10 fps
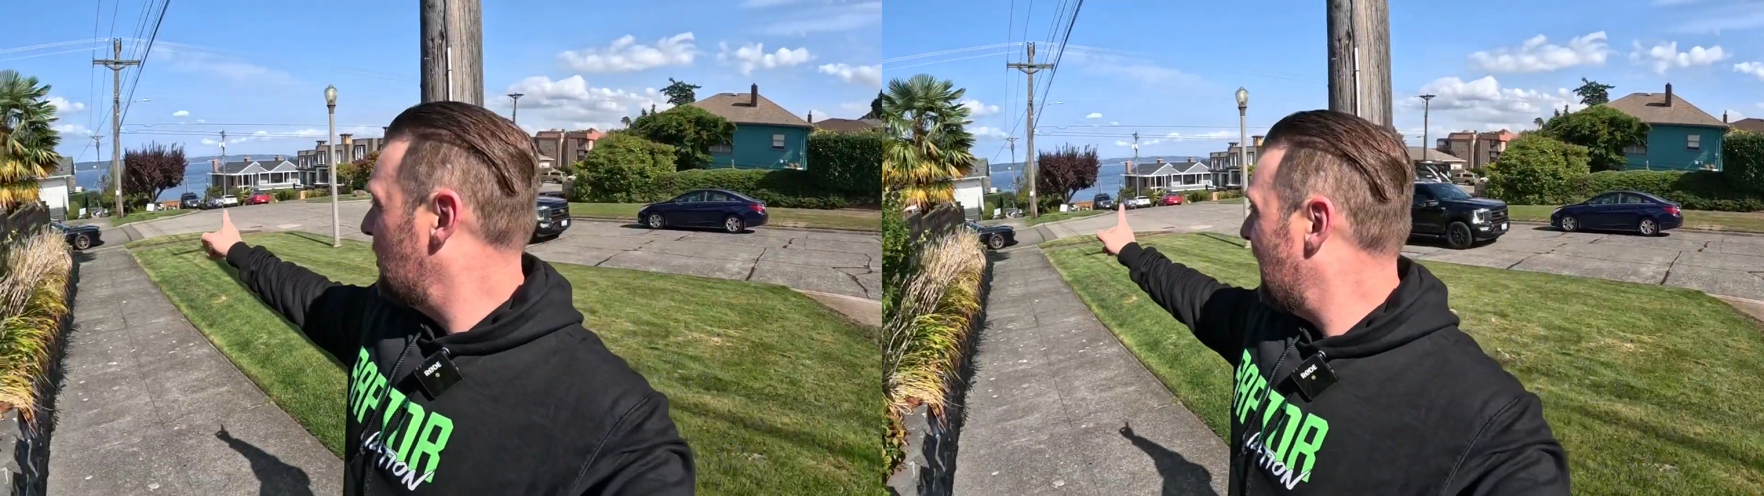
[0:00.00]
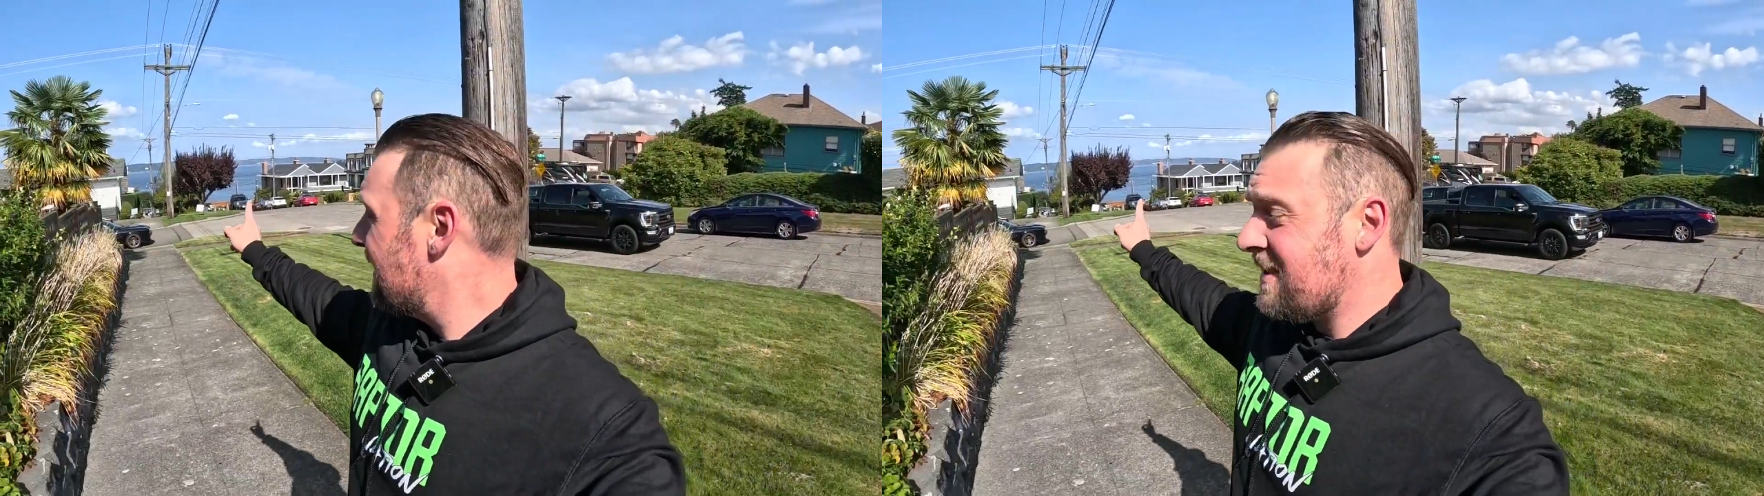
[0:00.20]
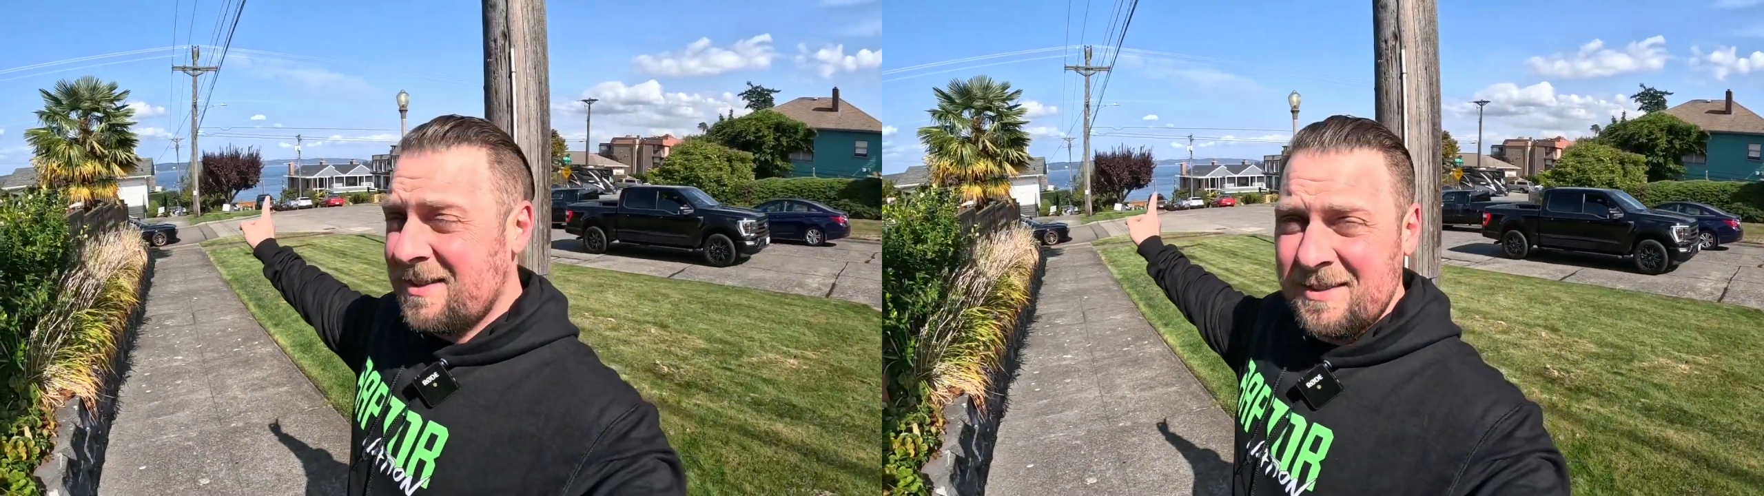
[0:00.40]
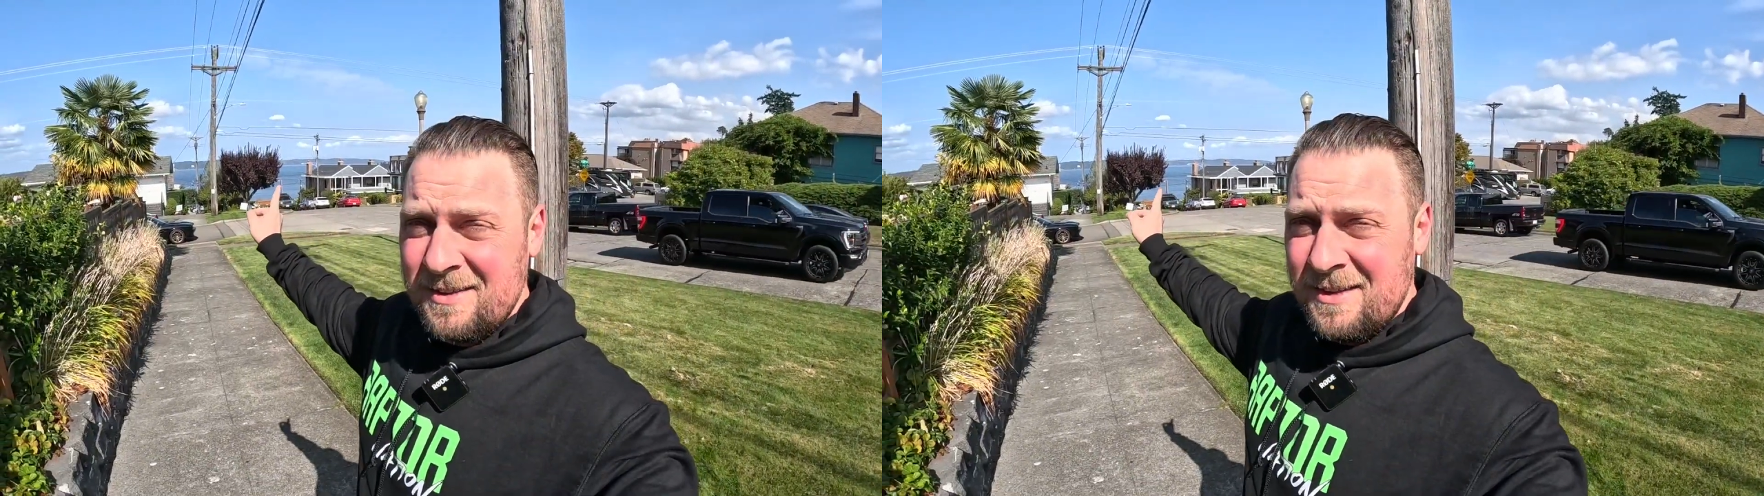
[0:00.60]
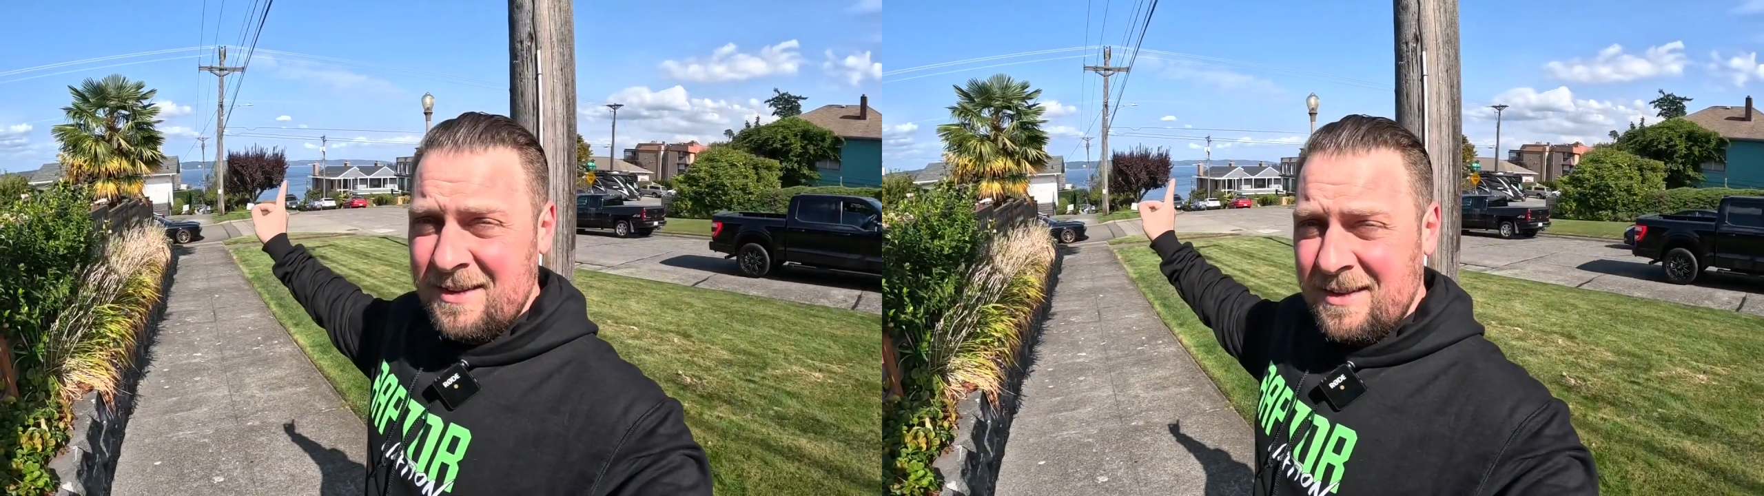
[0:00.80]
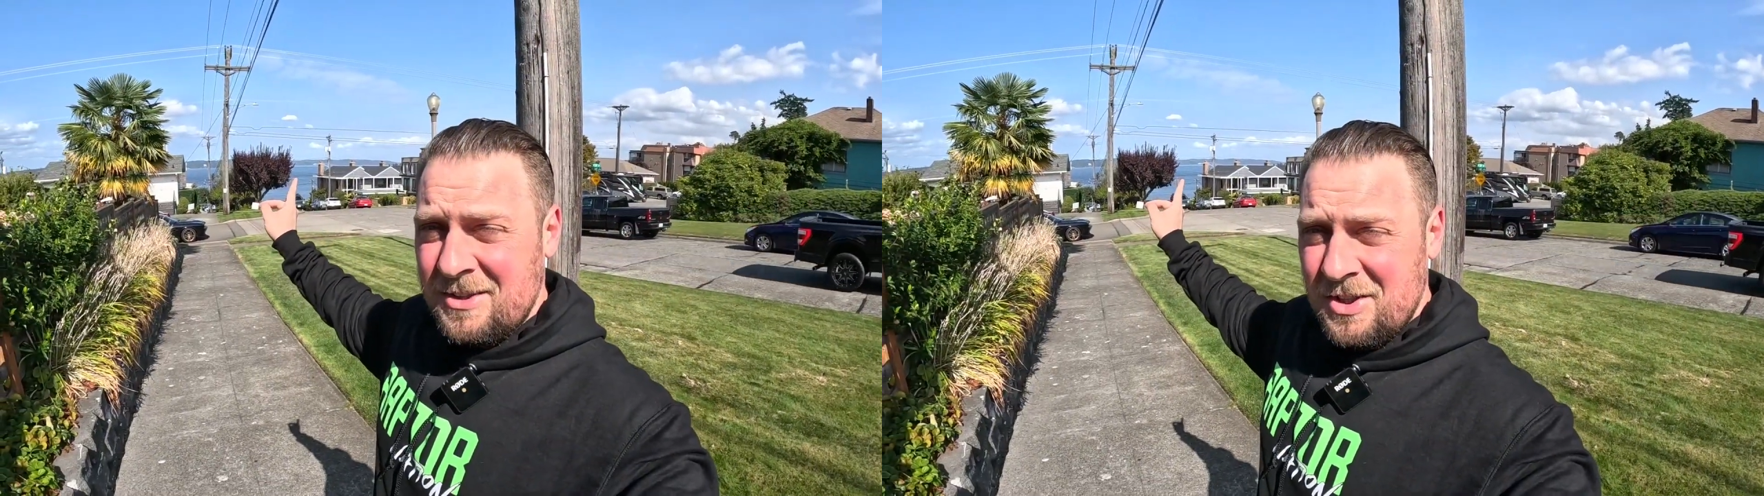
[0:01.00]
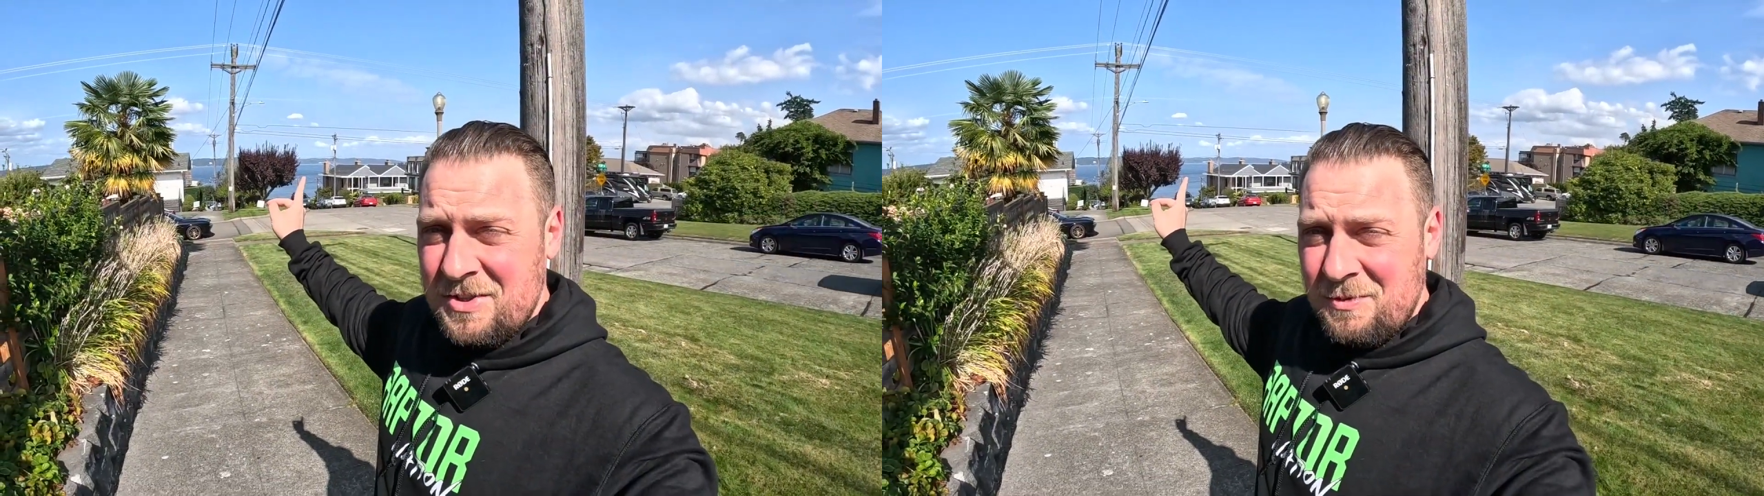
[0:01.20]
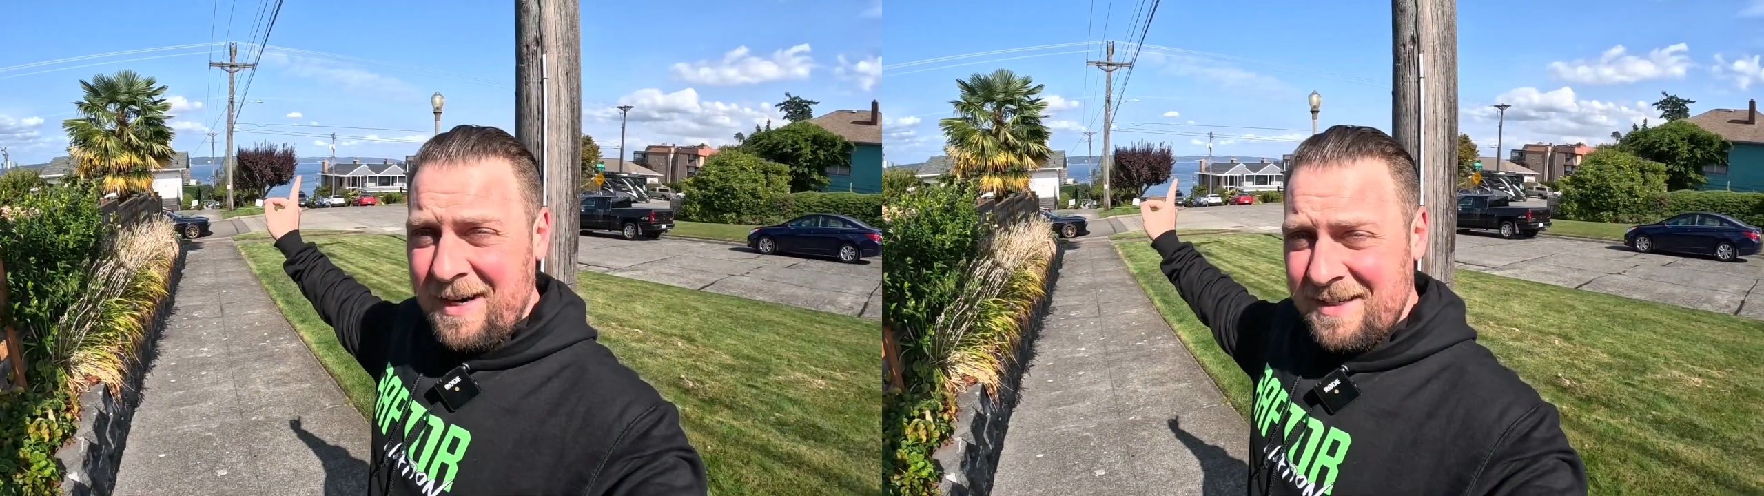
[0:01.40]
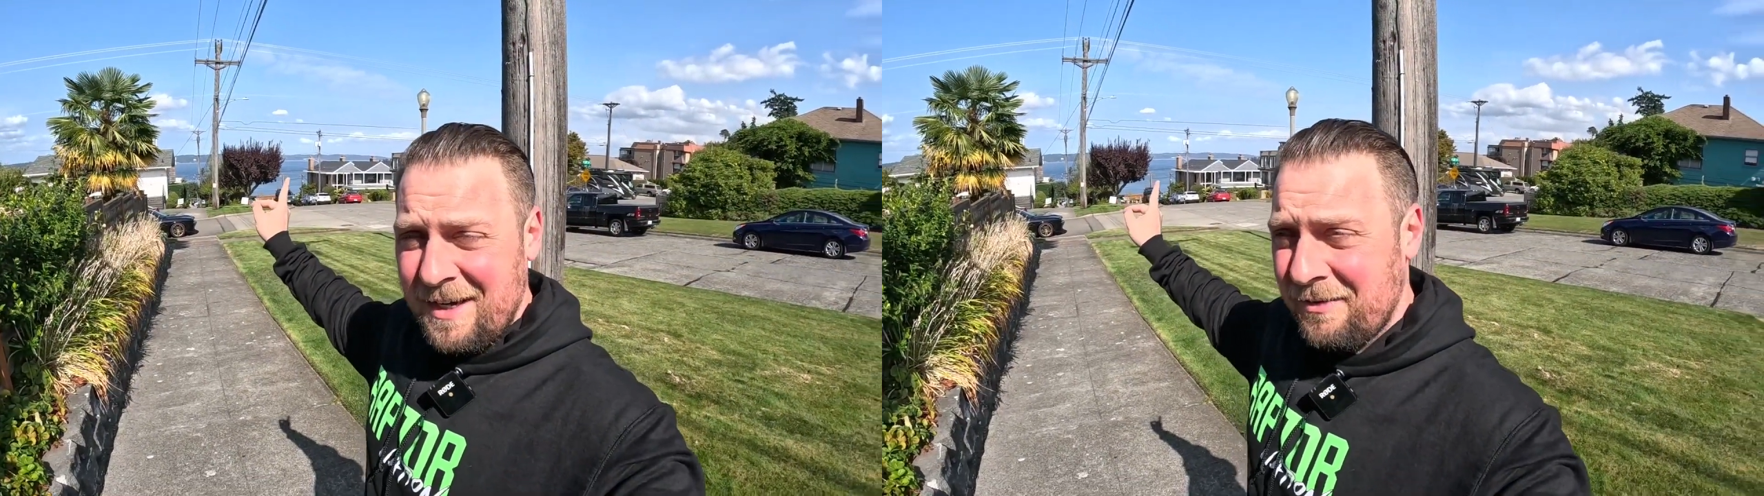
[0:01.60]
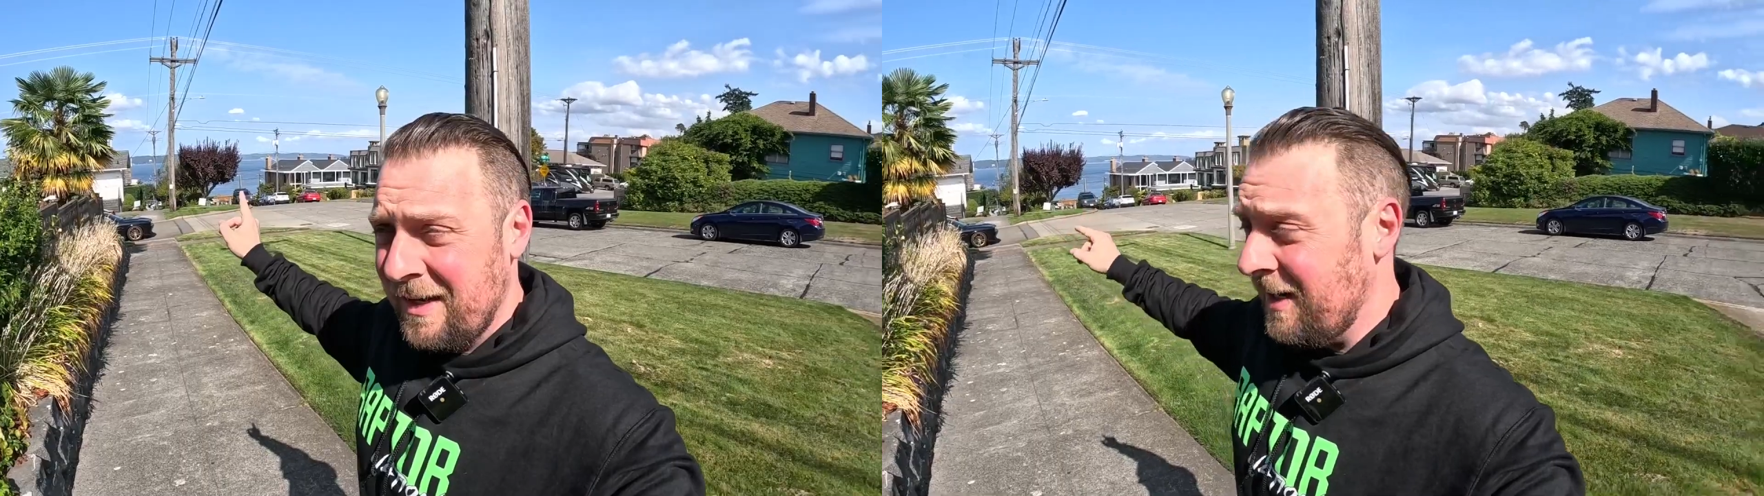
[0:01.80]
just right
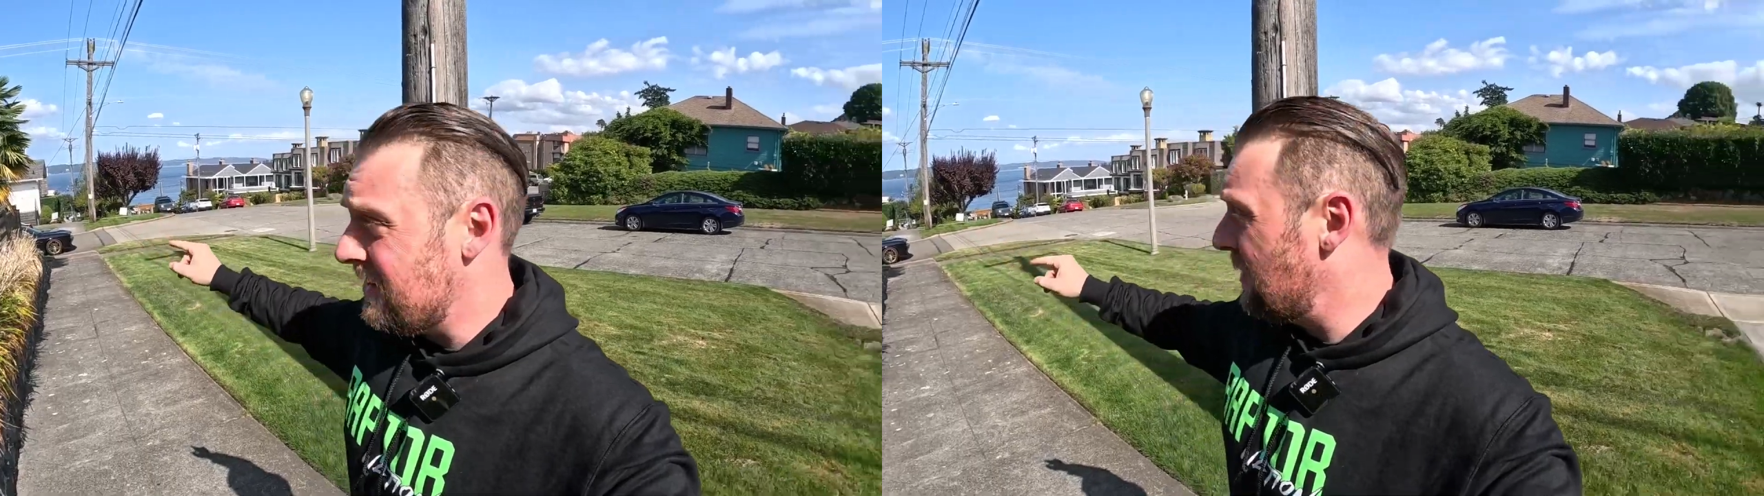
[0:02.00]
down there.